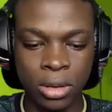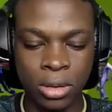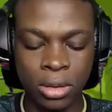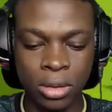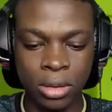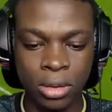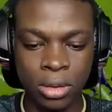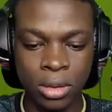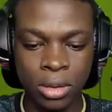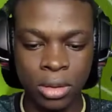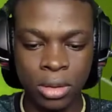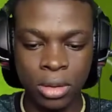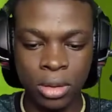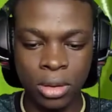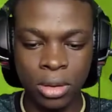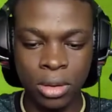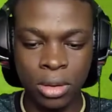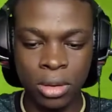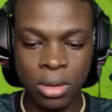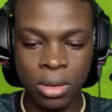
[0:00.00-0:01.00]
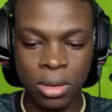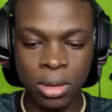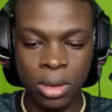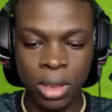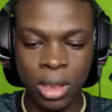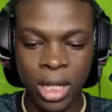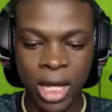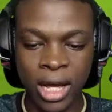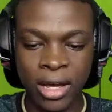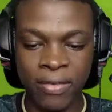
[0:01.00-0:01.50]
strength, too strong for
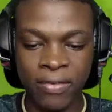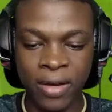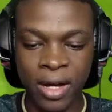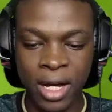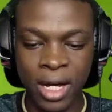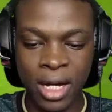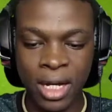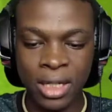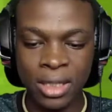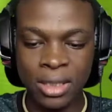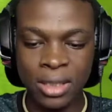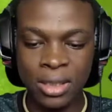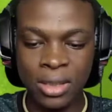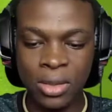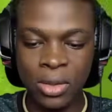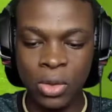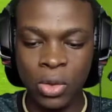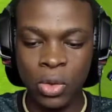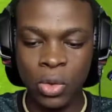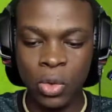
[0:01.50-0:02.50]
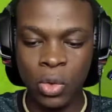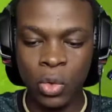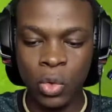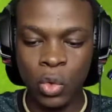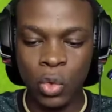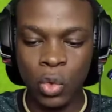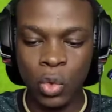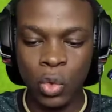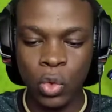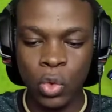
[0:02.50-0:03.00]
his like That.
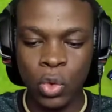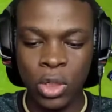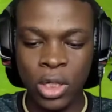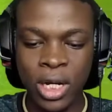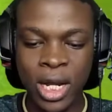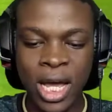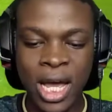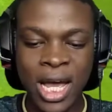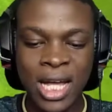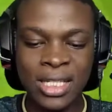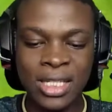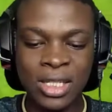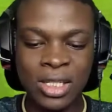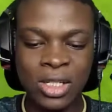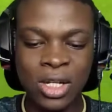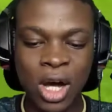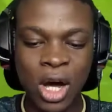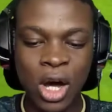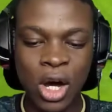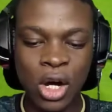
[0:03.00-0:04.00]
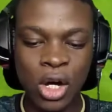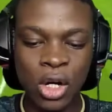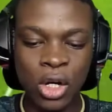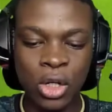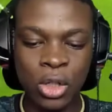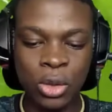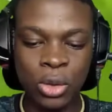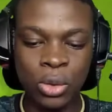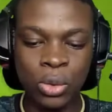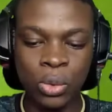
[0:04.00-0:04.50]
Let's
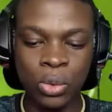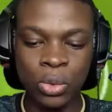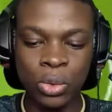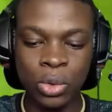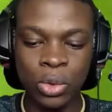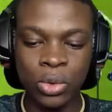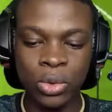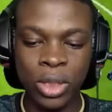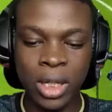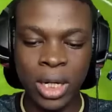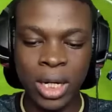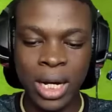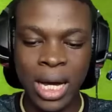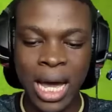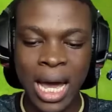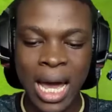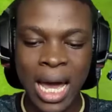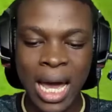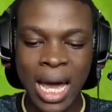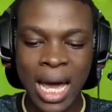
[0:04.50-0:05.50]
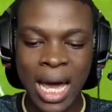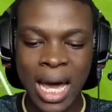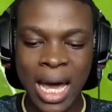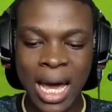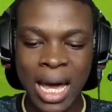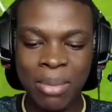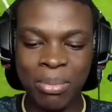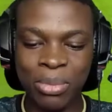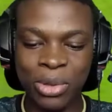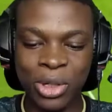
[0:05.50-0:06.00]
go!
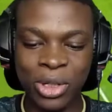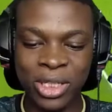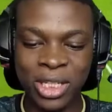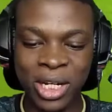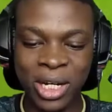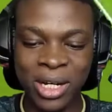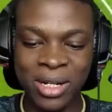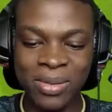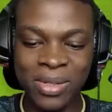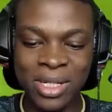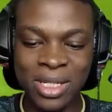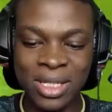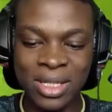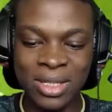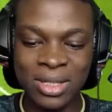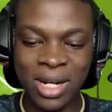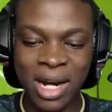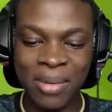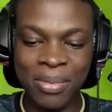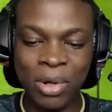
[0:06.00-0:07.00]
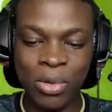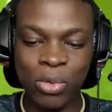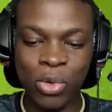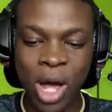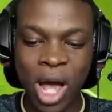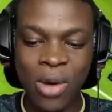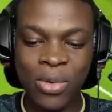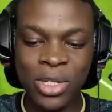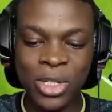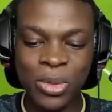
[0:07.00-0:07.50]
Ah, bro, they always ram.
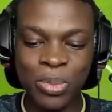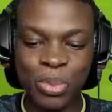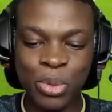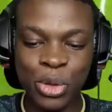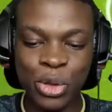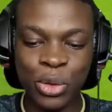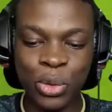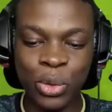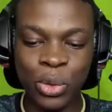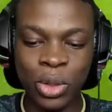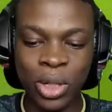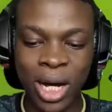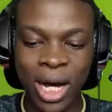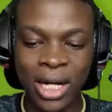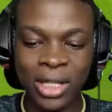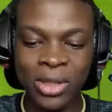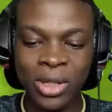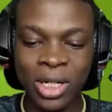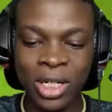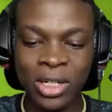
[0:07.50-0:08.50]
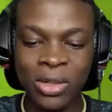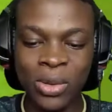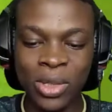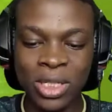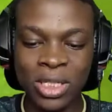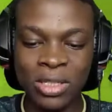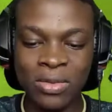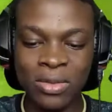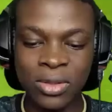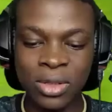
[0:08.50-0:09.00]
How is Puyol? I thought it
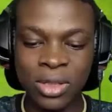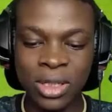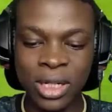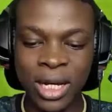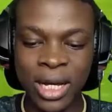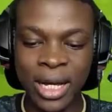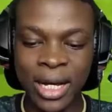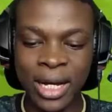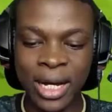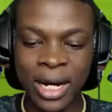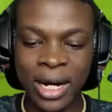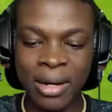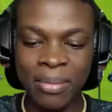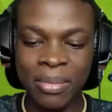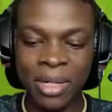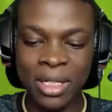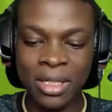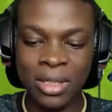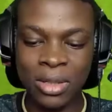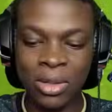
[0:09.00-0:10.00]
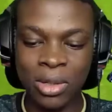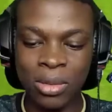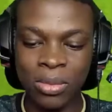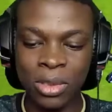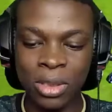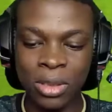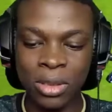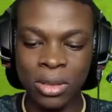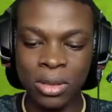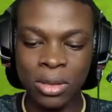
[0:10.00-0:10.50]
was even Ankara
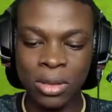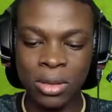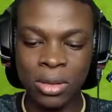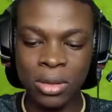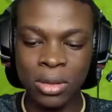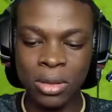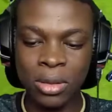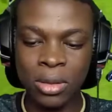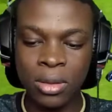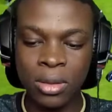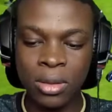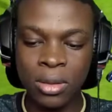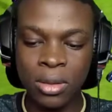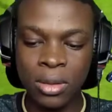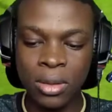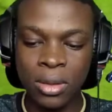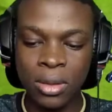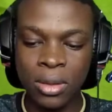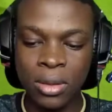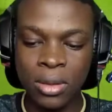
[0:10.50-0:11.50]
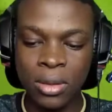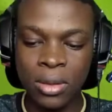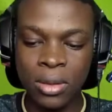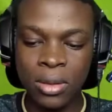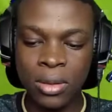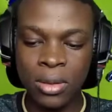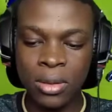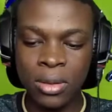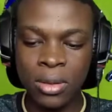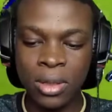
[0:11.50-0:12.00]
Mexico.
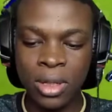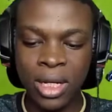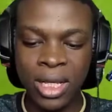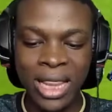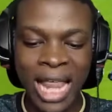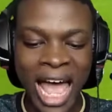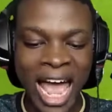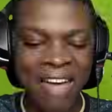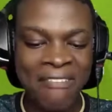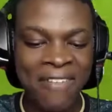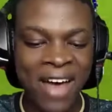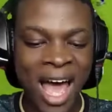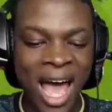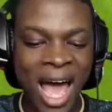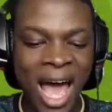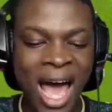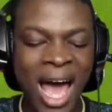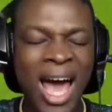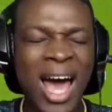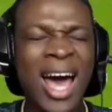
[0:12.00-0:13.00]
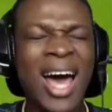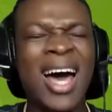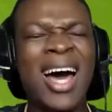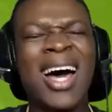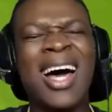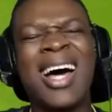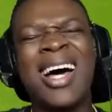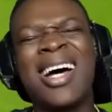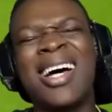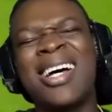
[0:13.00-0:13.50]
Kluivert.
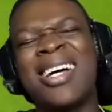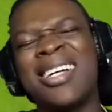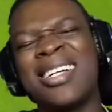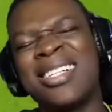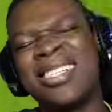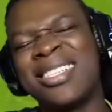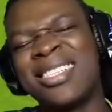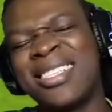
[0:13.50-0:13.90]
Kluivert!